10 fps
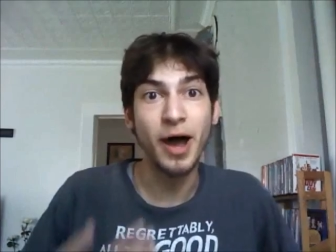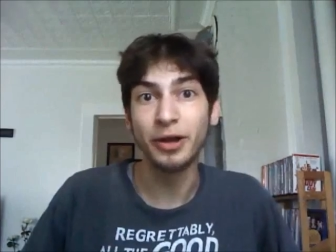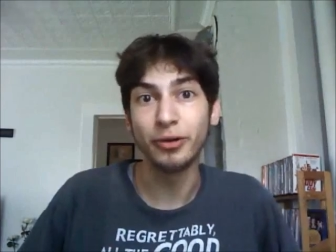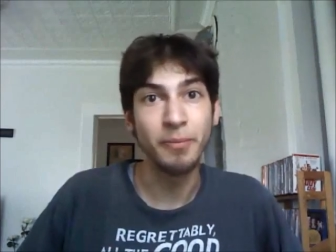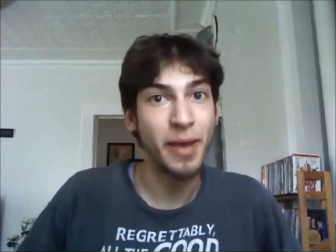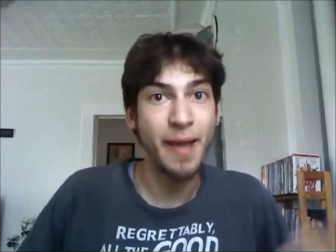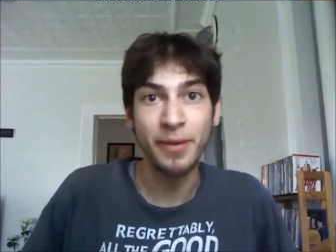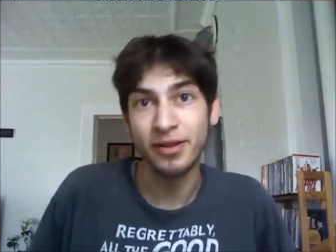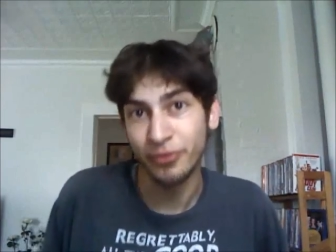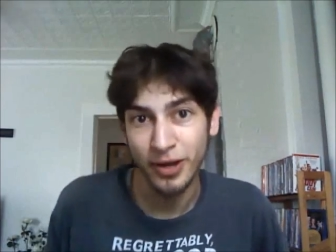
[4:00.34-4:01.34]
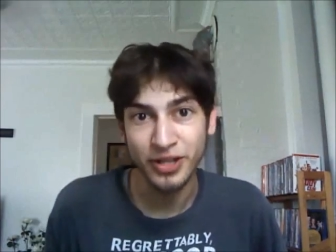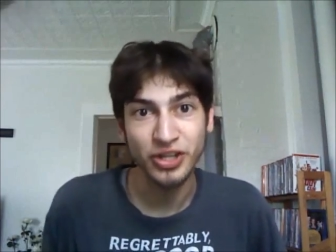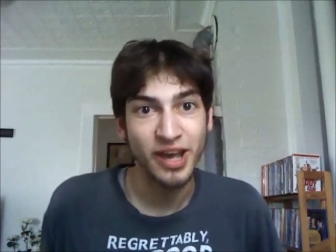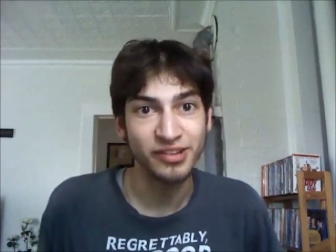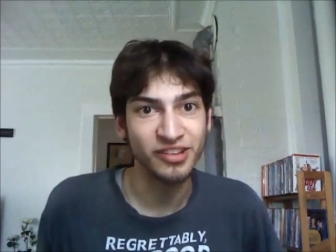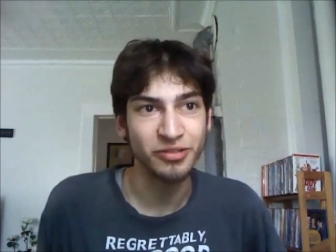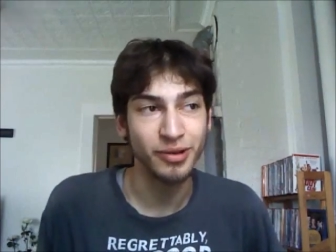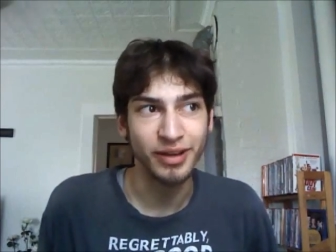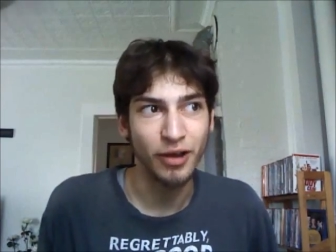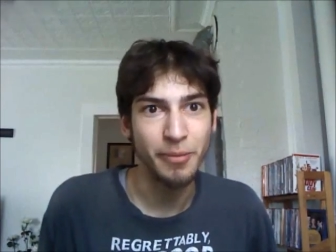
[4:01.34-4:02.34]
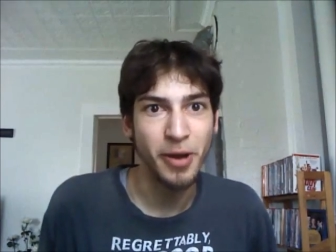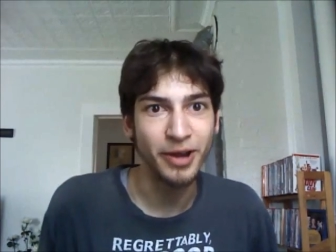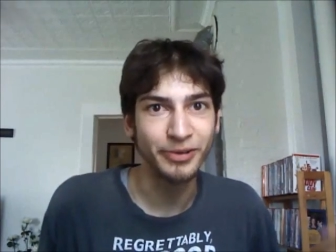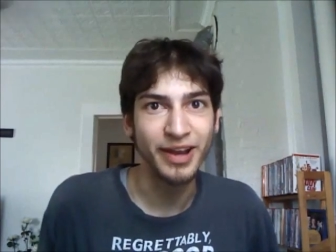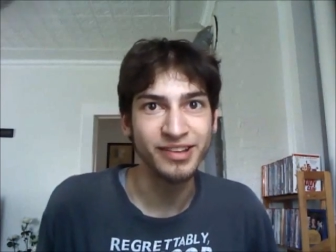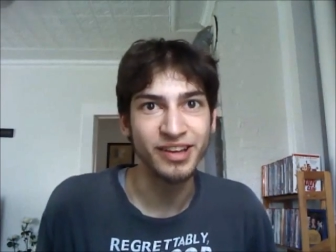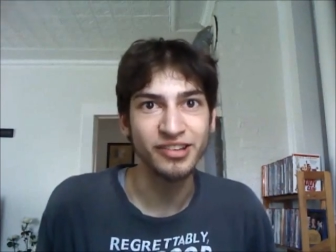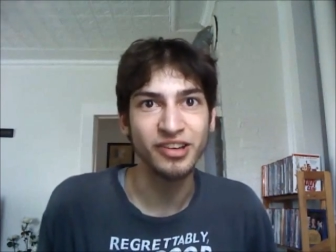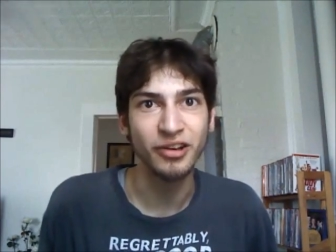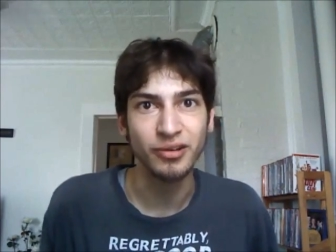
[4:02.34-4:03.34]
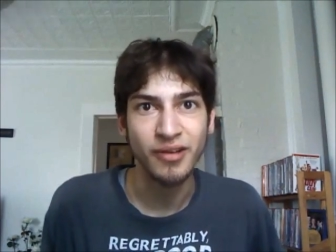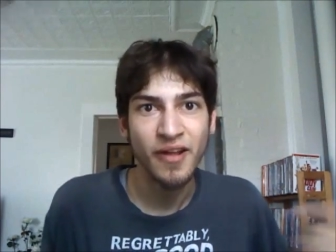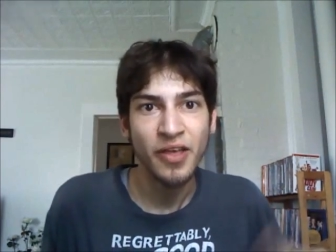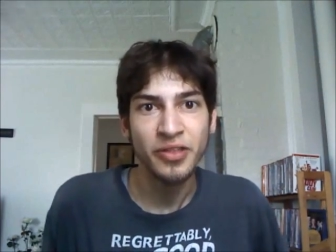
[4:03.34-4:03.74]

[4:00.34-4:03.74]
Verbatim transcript: Potter and Batman franchise, considering Harry Potter ends next year, and